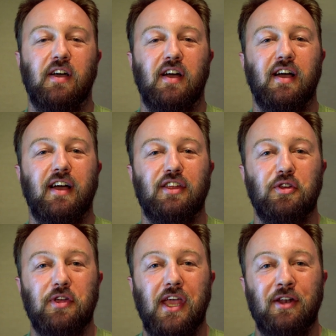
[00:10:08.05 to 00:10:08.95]
Uh,
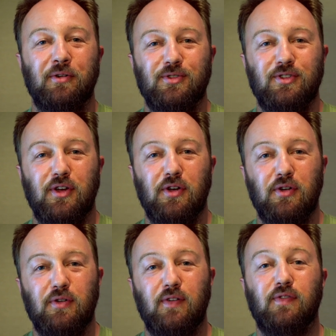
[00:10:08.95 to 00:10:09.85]
you can
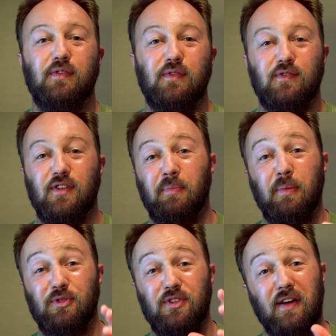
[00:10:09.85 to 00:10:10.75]
also, if some
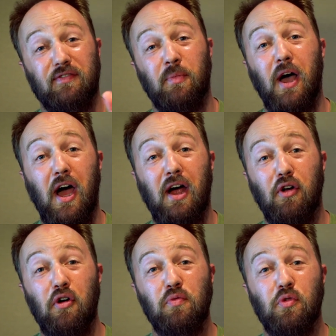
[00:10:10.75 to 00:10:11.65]
people start from
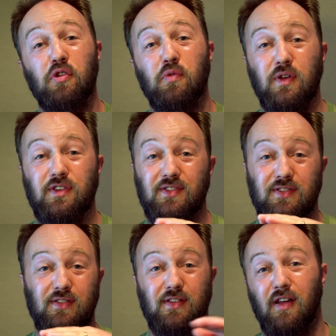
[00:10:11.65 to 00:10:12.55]
RO water, which
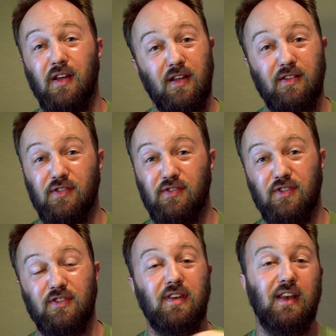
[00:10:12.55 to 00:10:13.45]
is
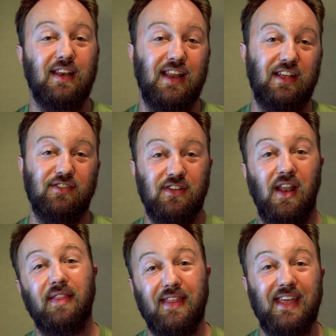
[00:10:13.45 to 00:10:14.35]
just has
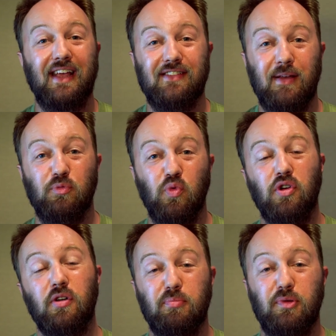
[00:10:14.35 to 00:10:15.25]
nothing except
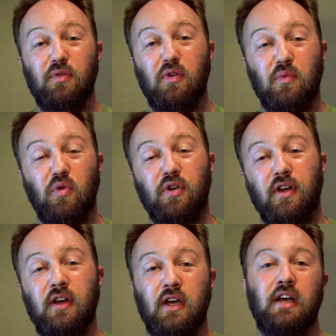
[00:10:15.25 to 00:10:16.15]
water, pure
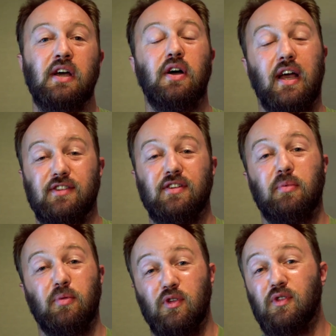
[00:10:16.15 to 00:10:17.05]
water, and some
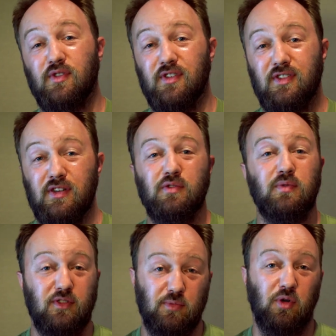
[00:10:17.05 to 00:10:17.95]
people use distilled,
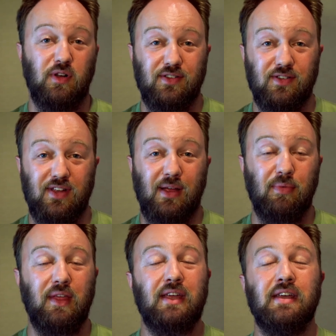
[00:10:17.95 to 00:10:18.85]
which is more or less the same
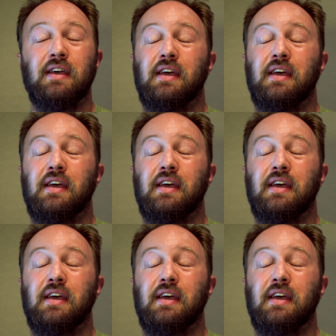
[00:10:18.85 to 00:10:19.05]
thing.